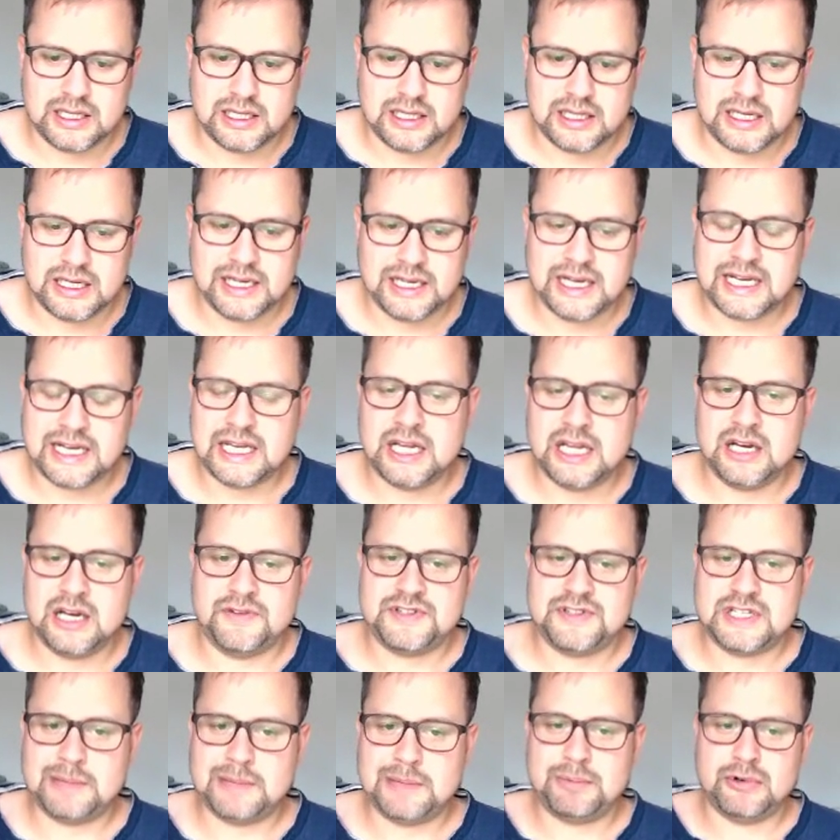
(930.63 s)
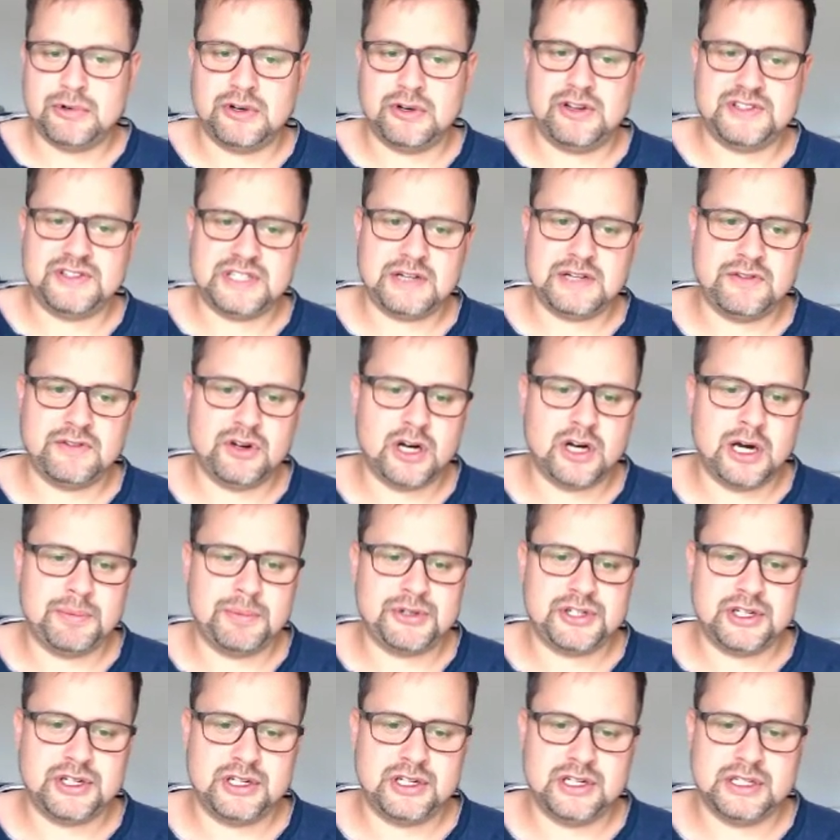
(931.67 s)
And I can have several
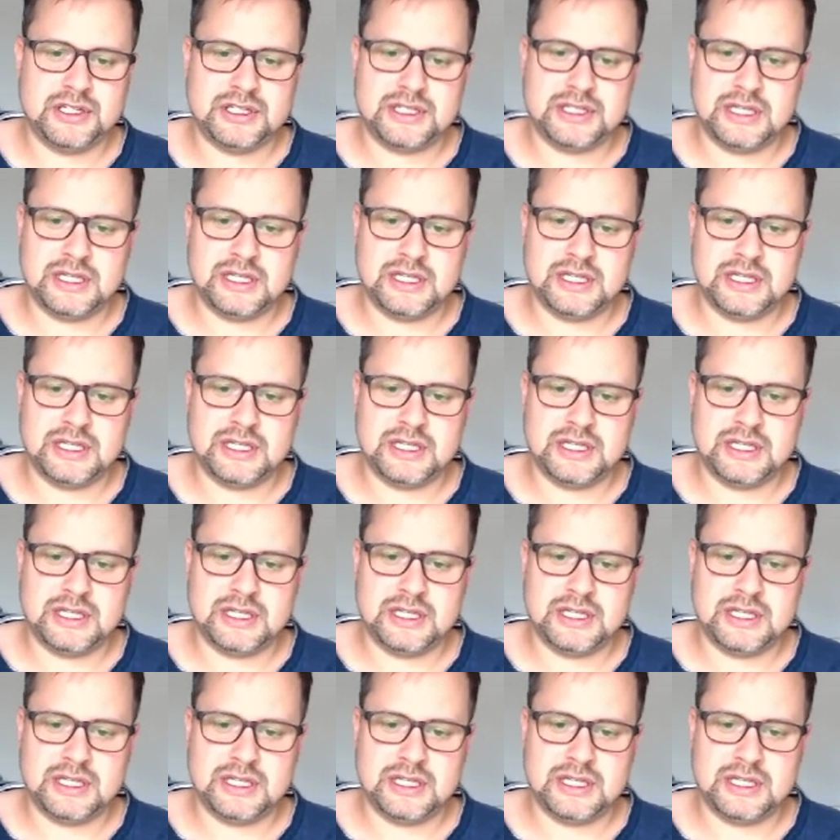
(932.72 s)
options.